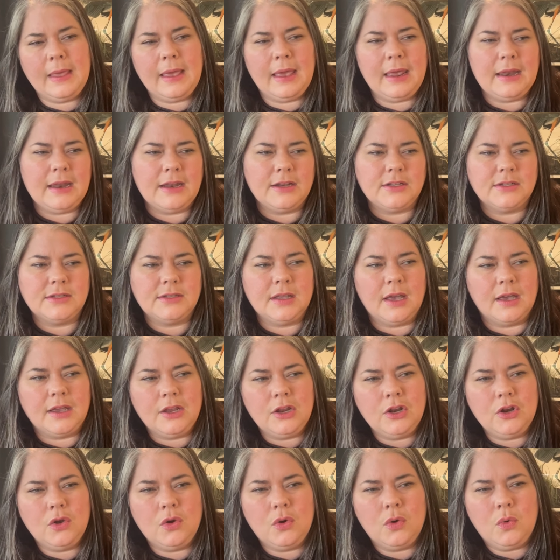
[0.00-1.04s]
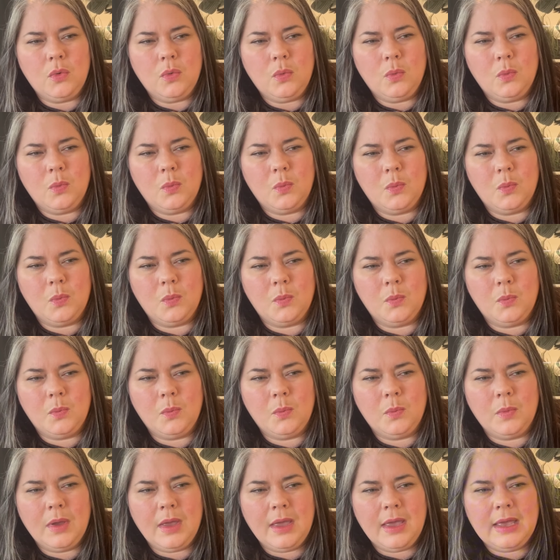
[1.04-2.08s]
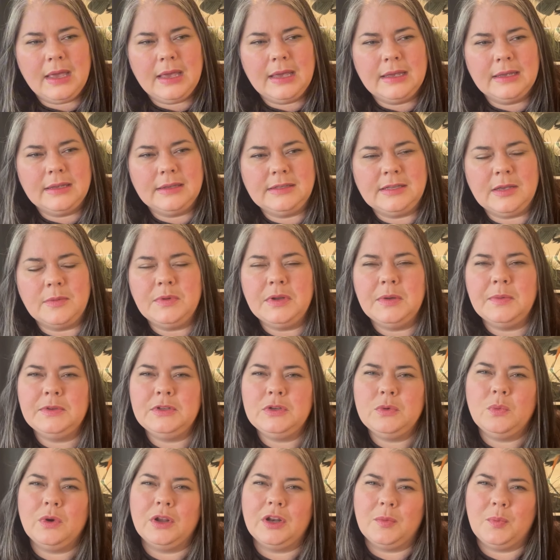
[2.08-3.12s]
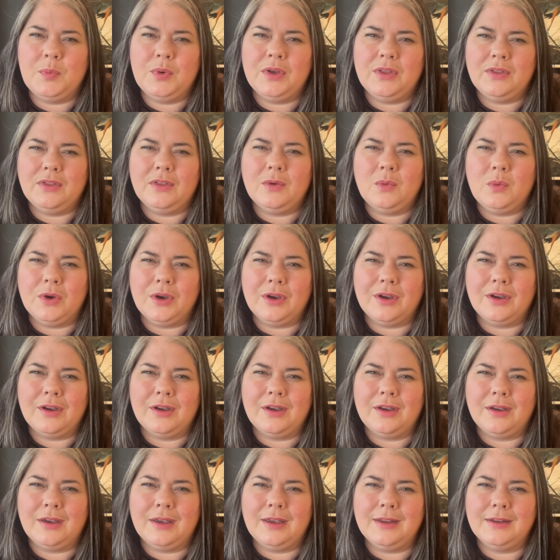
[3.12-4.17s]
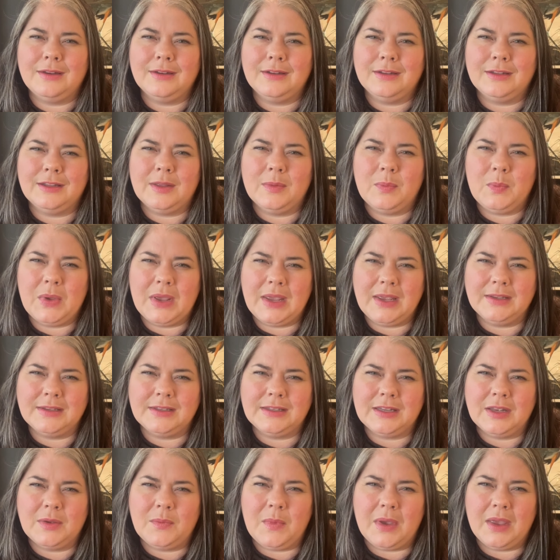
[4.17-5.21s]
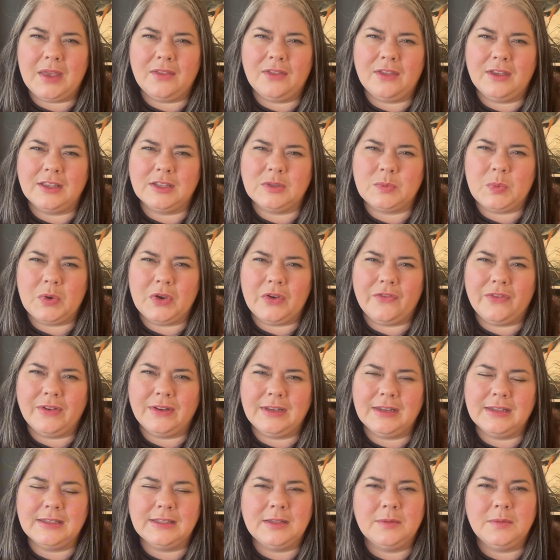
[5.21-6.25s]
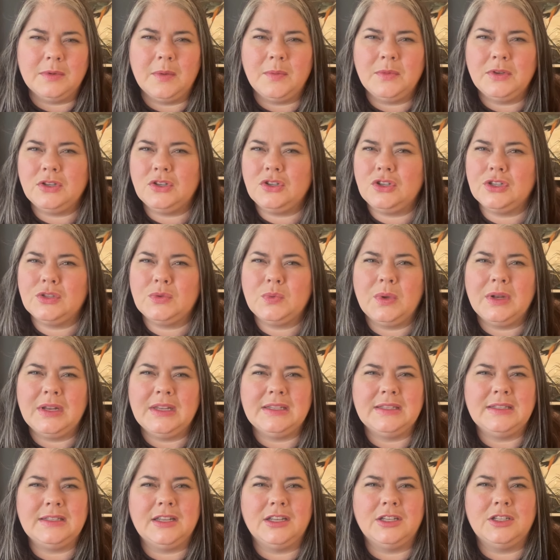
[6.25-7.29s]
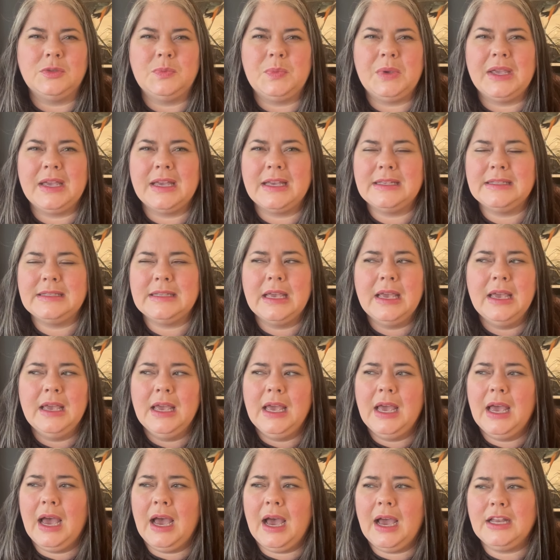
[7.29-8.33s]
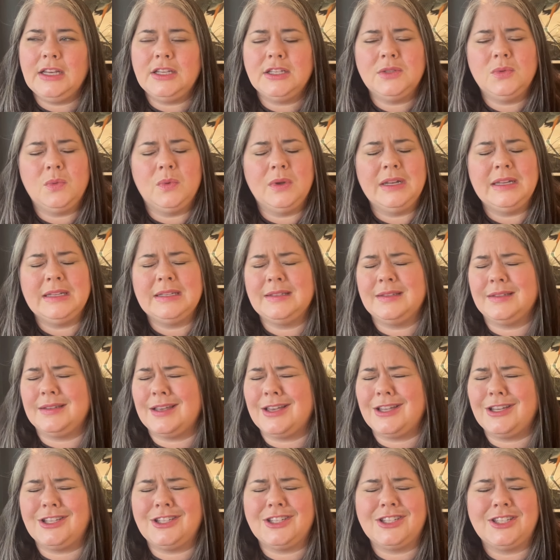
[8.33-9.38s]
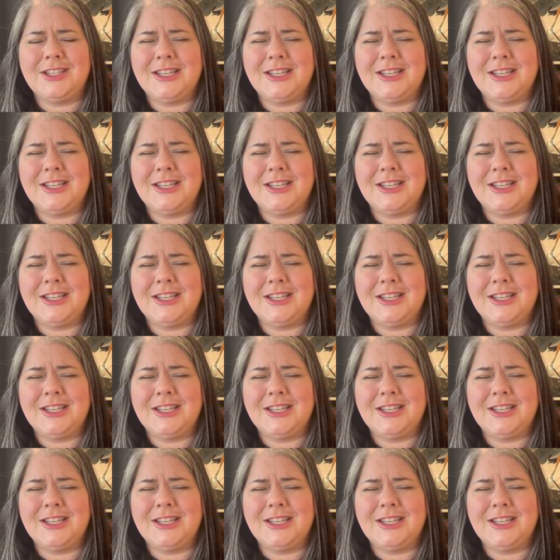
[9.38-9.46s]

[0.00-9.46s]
And I just thought, you know, sometimes you want to put the work into the piece to make things perfect, and sometimes you just want to stitch because I just want to stitch.